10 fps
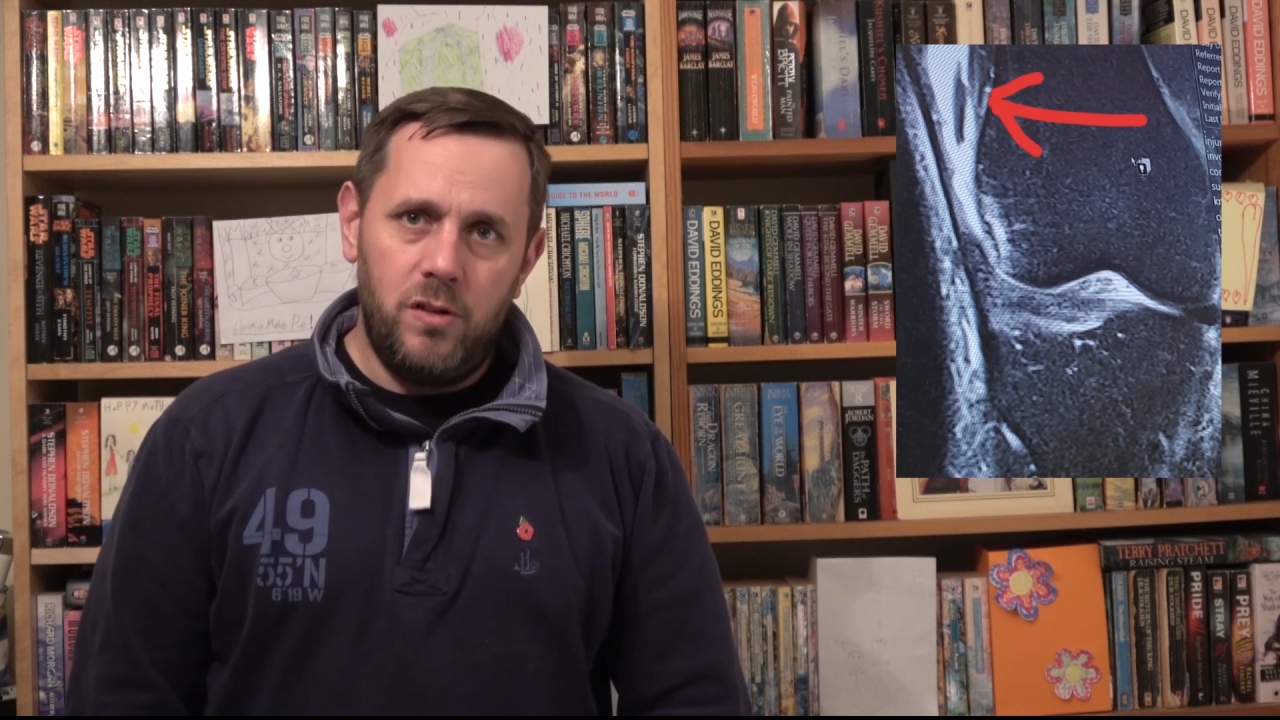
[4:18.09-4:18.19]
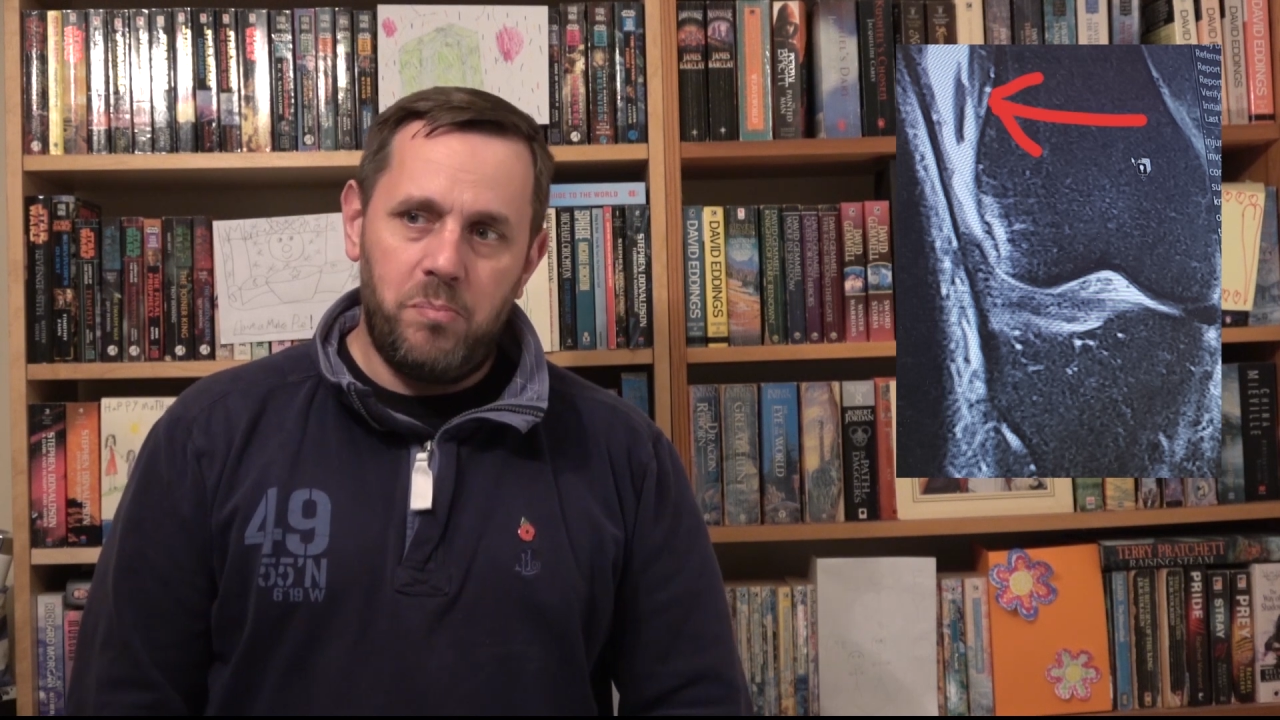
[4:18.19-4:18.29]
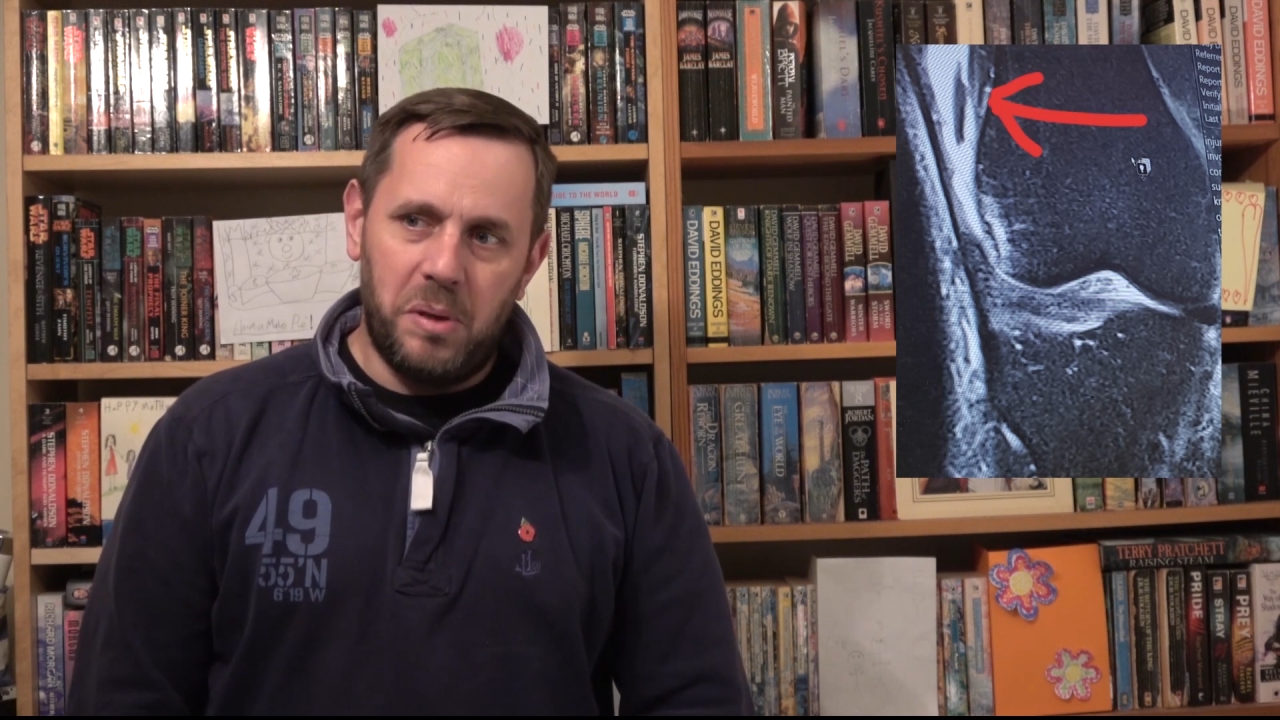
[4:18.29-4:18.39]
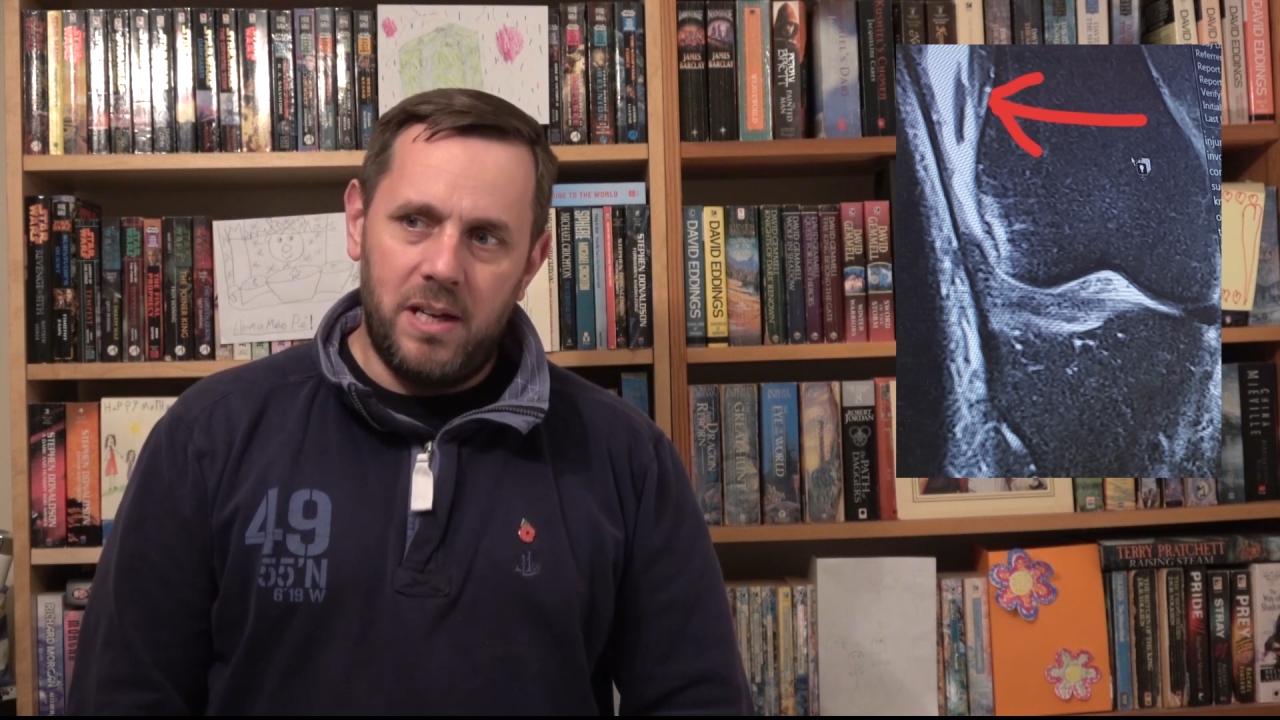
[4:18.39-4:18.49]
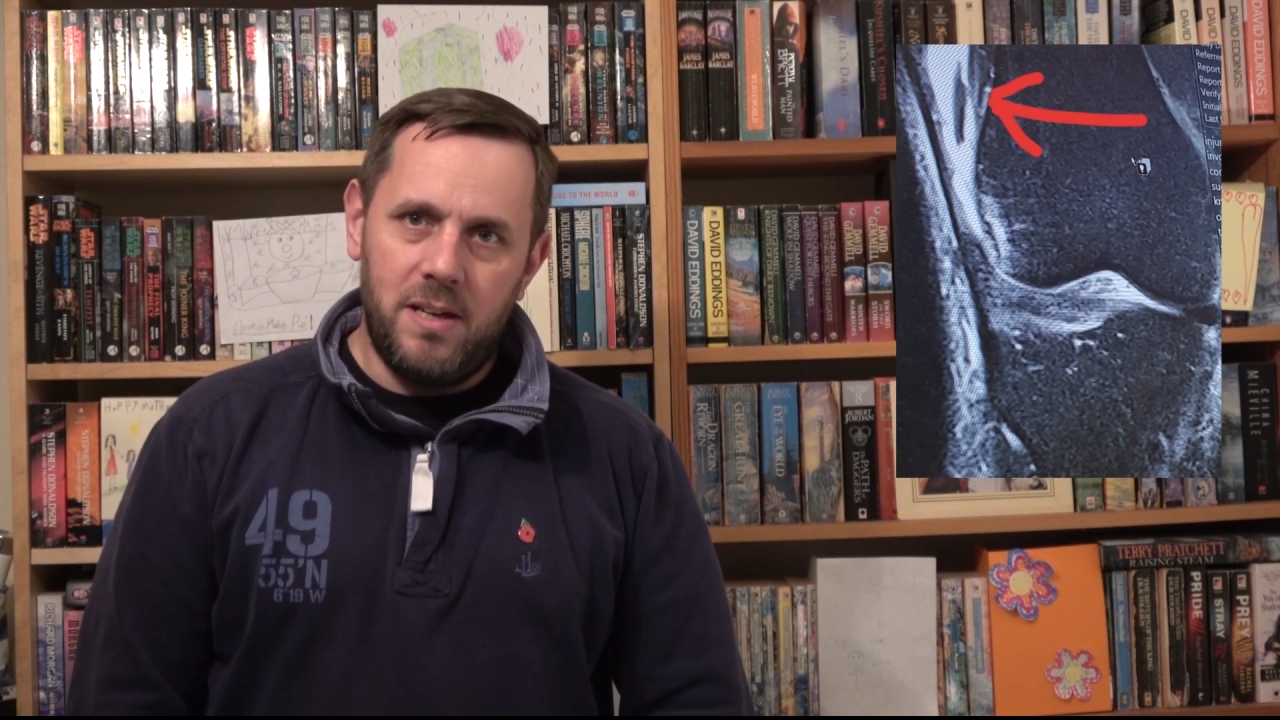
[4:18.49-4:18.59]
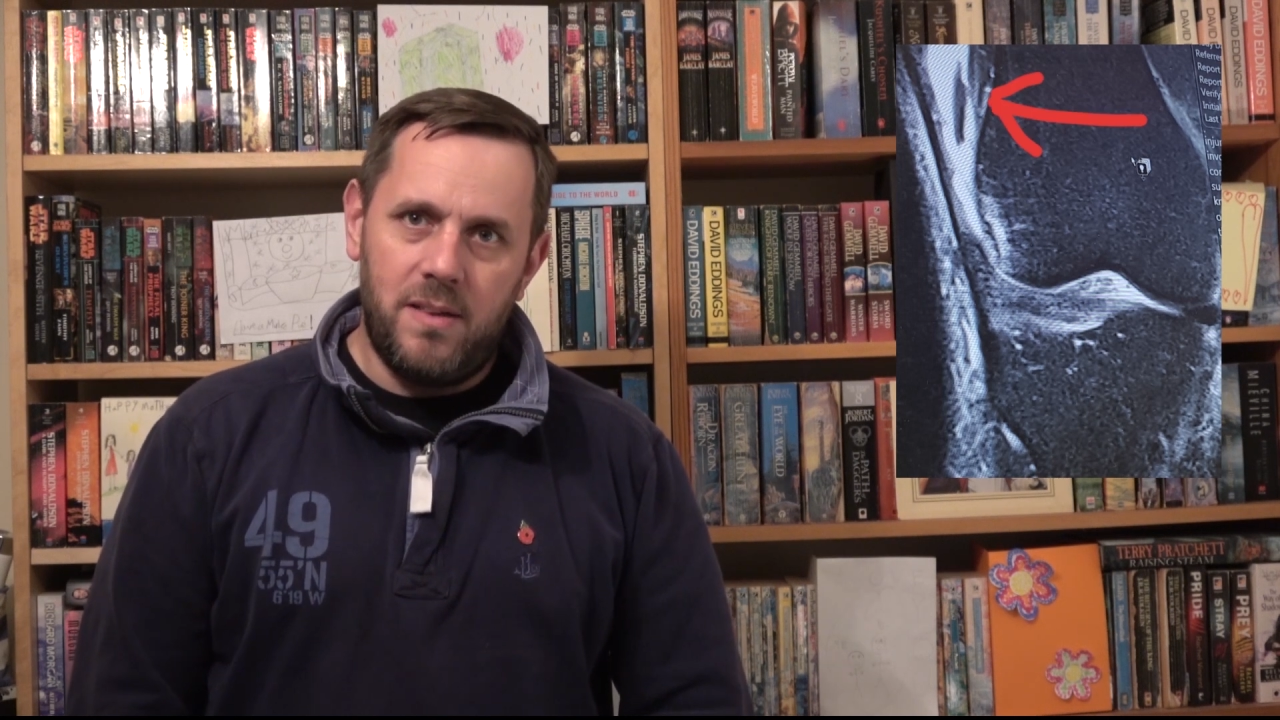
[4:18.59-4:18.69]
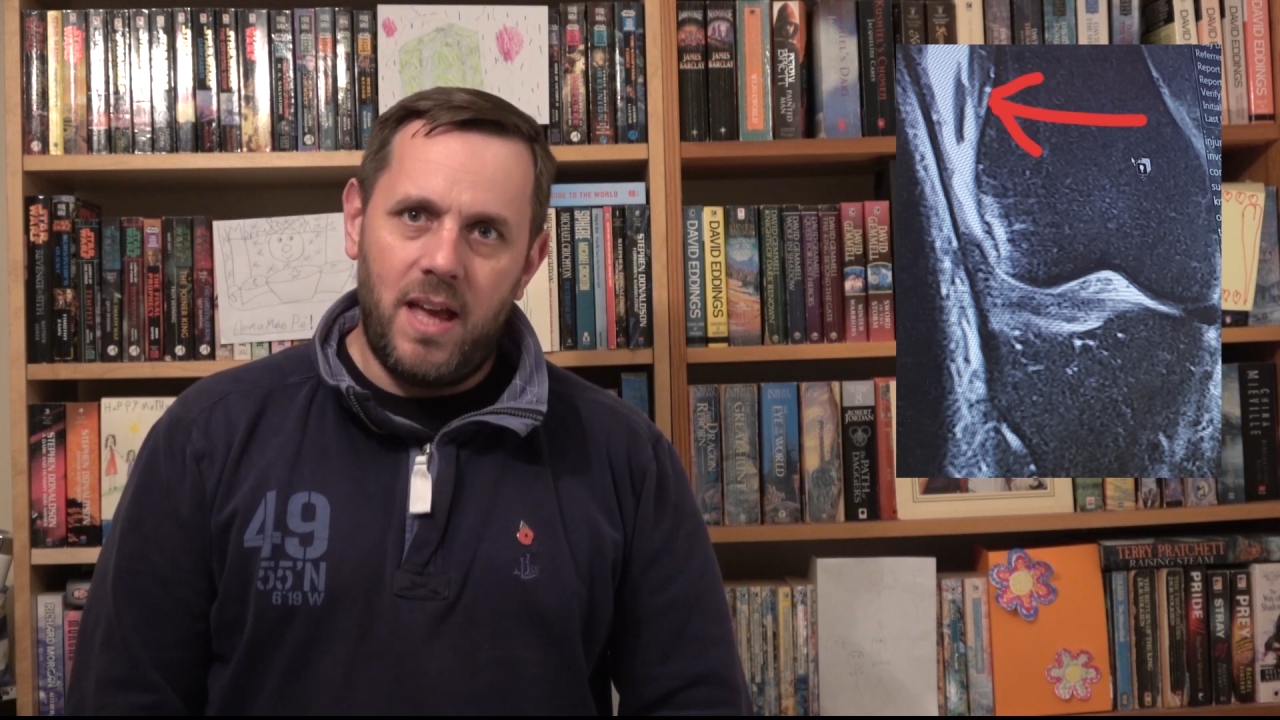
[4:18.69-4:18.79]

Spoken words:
have been